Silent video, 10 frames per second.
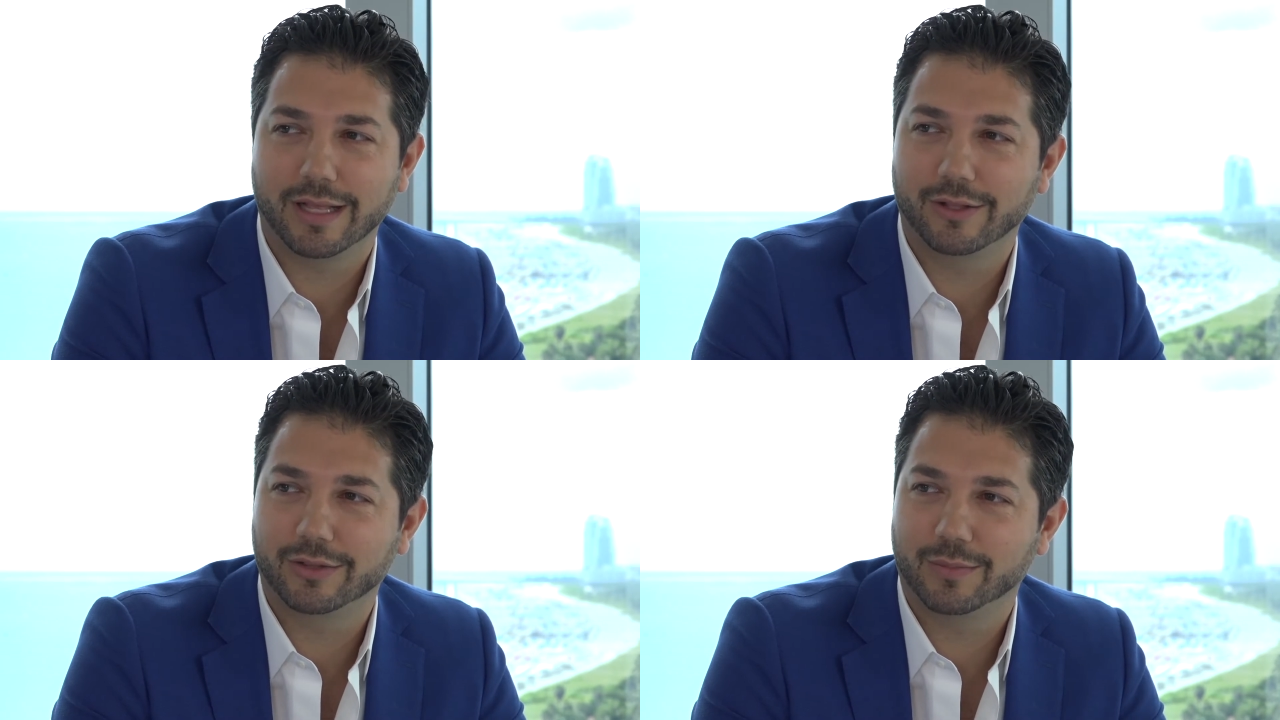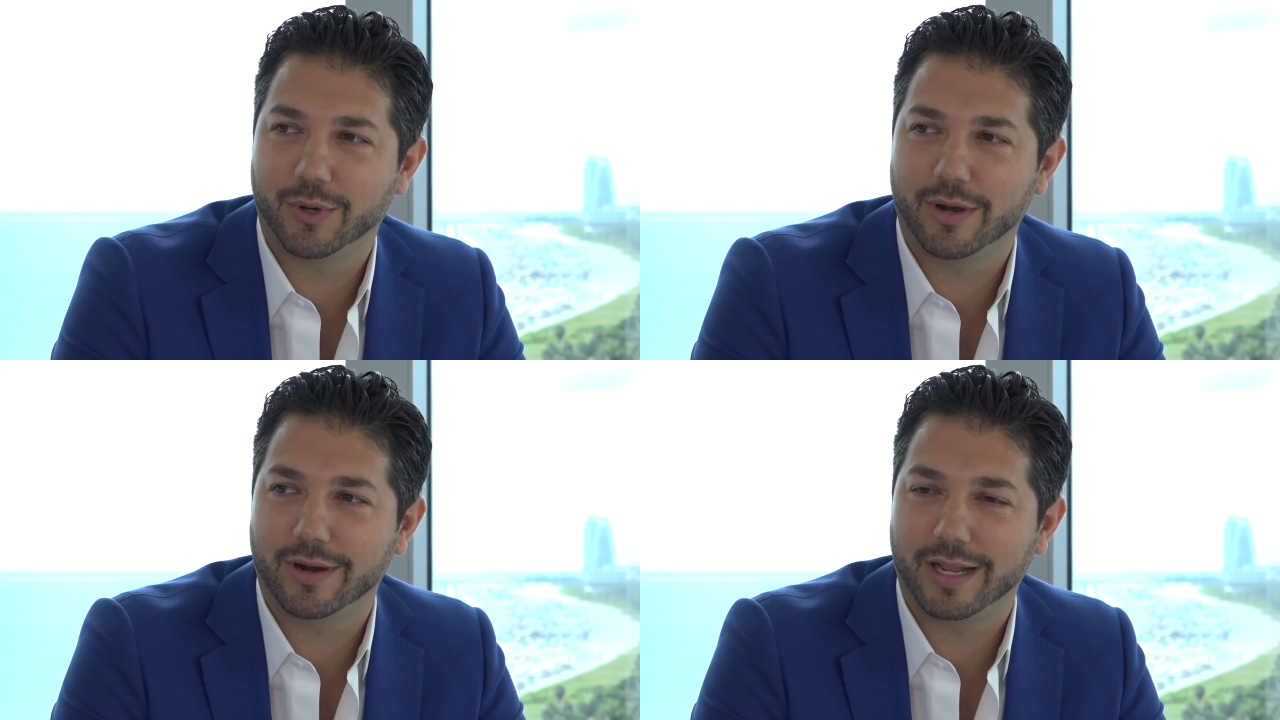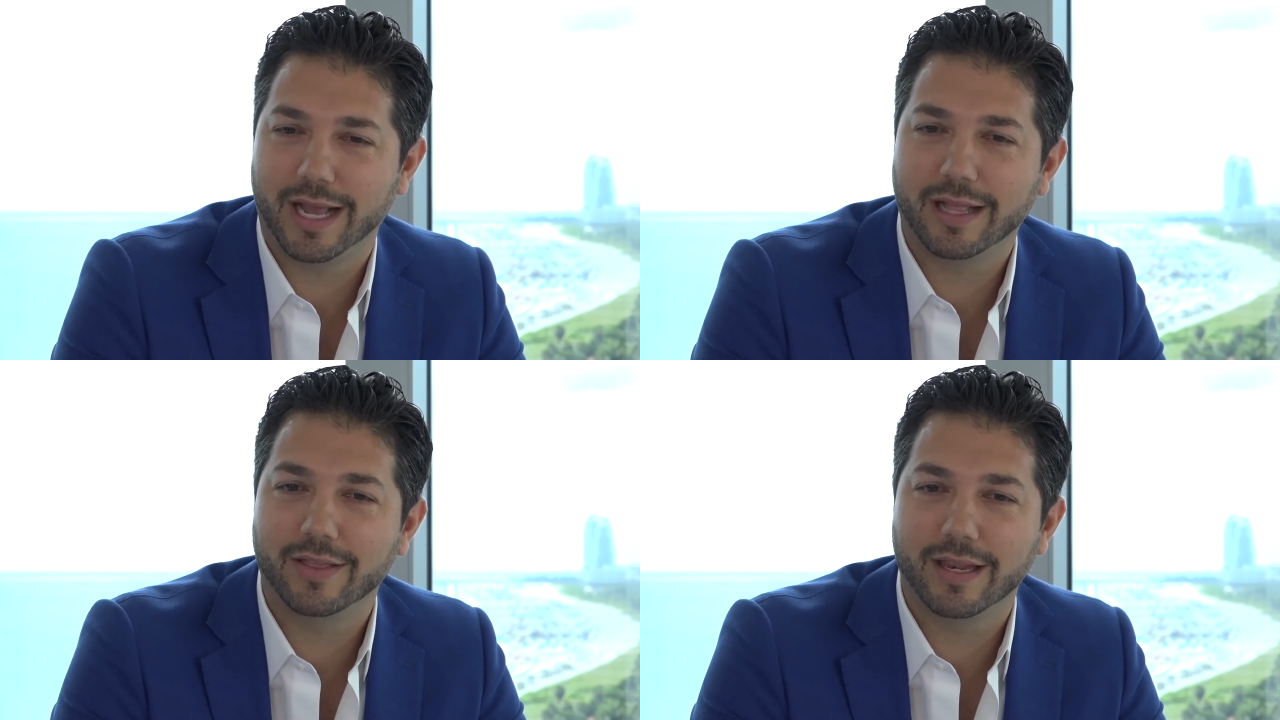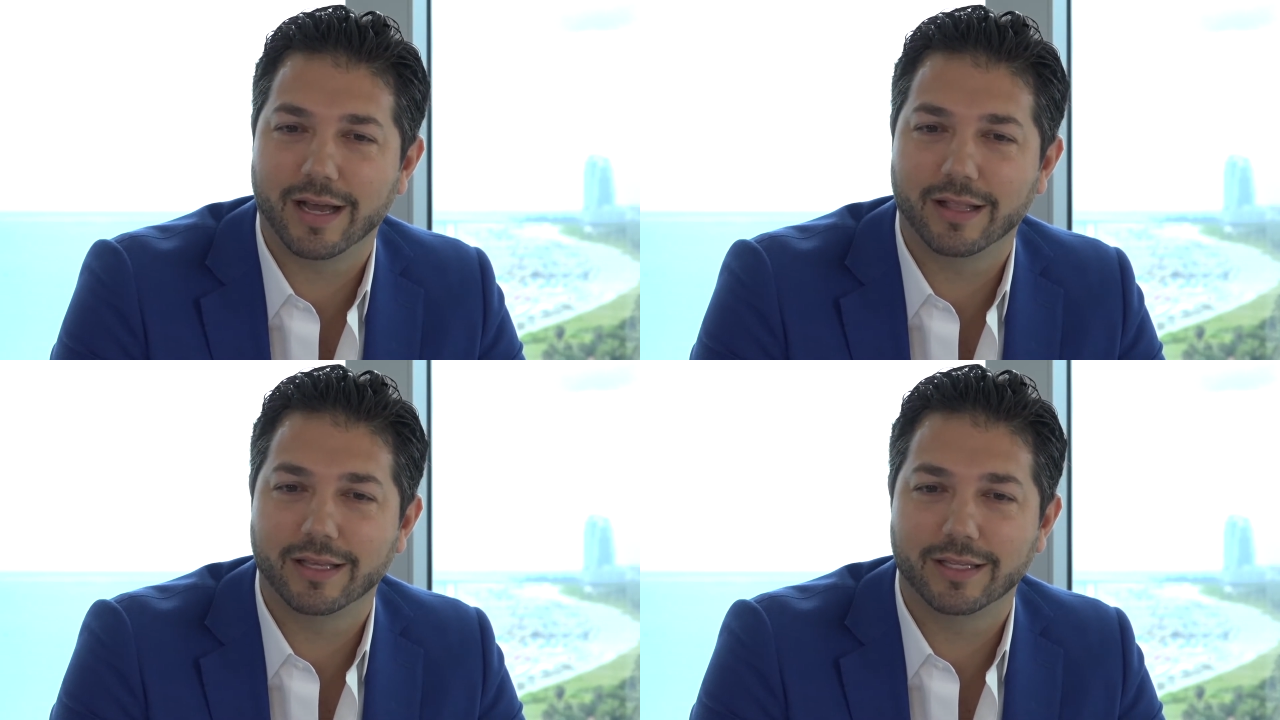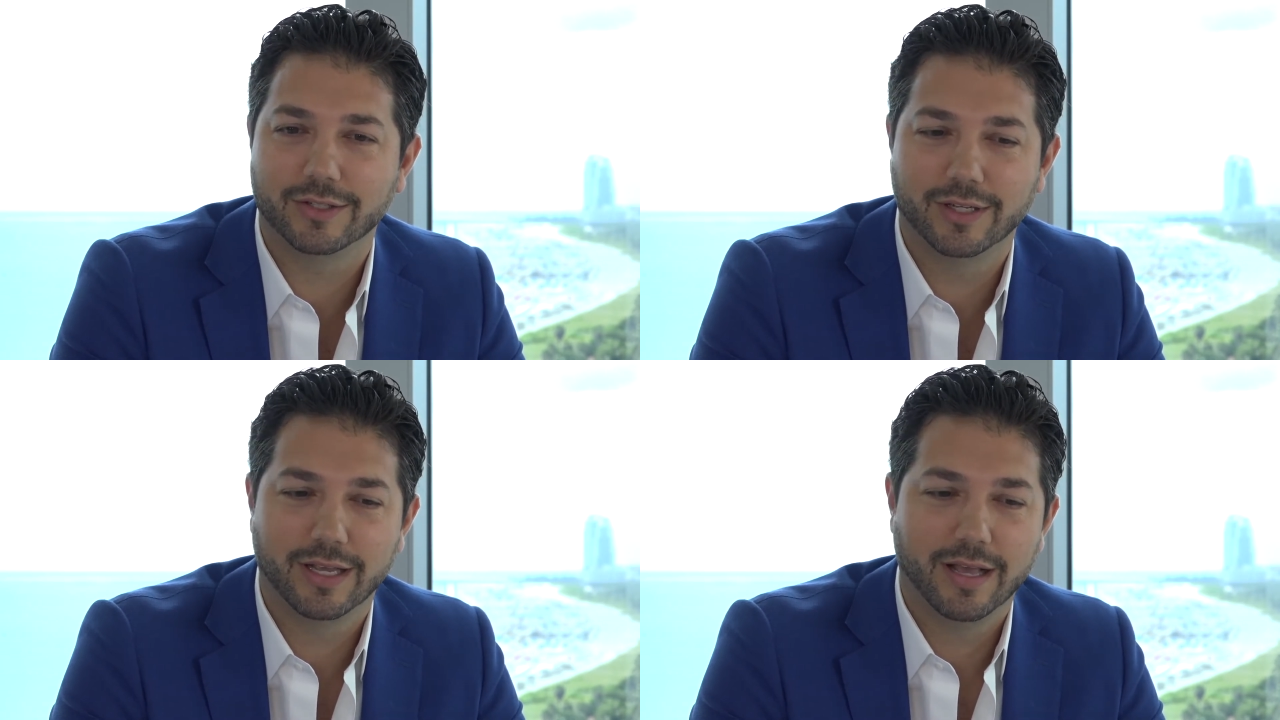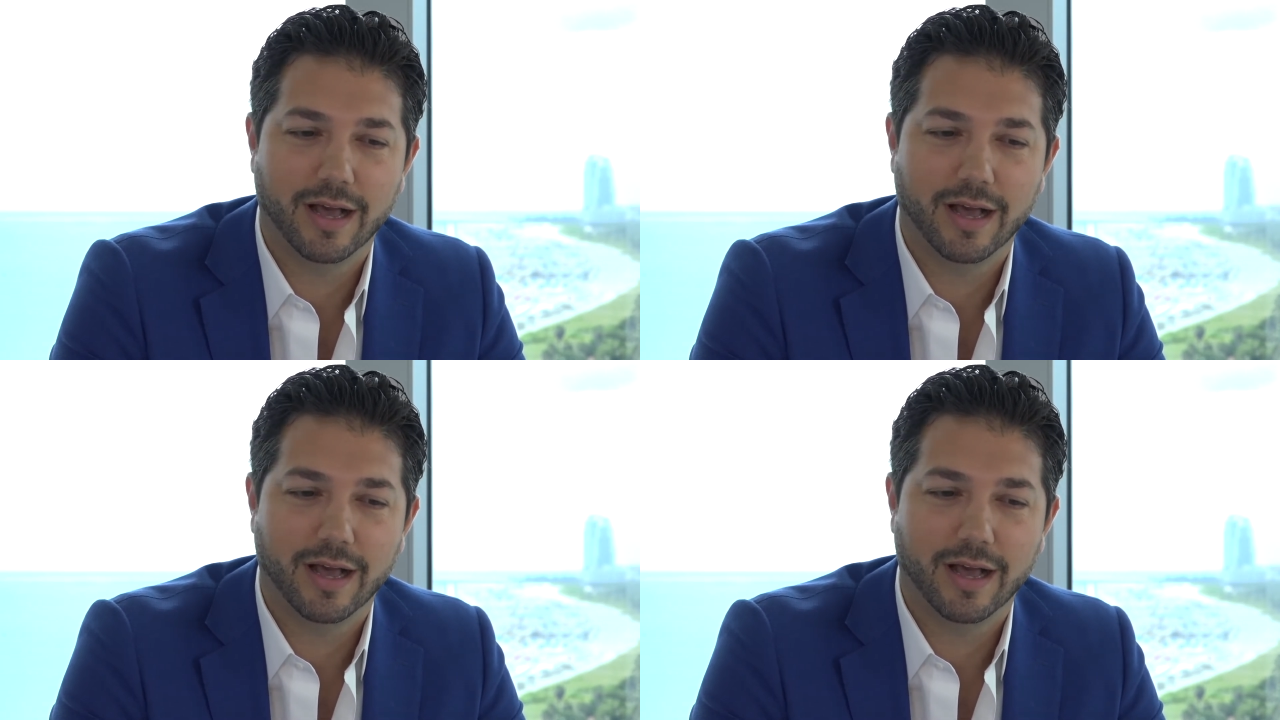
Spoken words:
I looked the part, I had the knowledge,